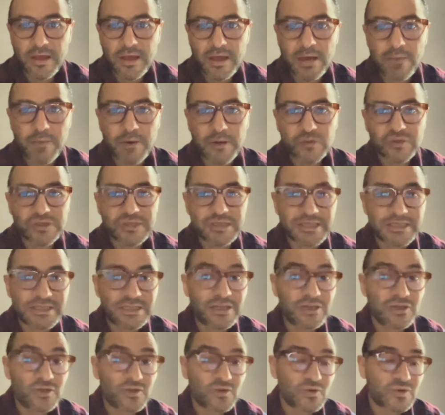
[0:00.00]
About
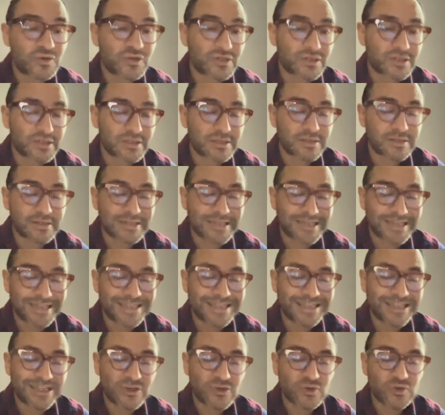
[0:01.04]
60 to
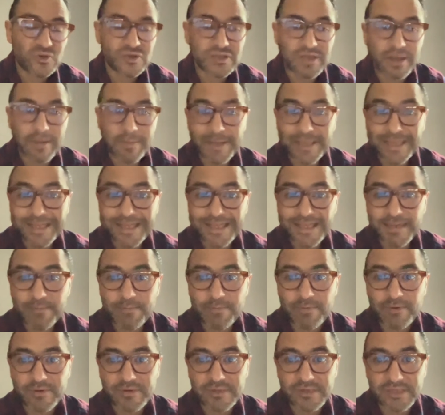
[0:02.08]

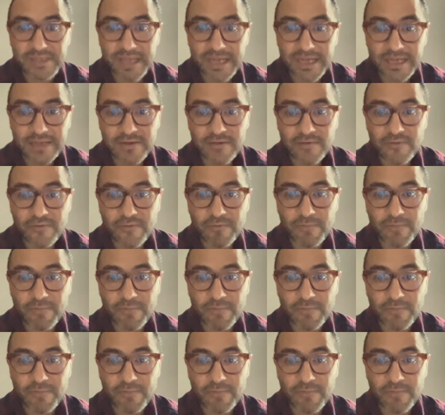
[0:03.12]
70% of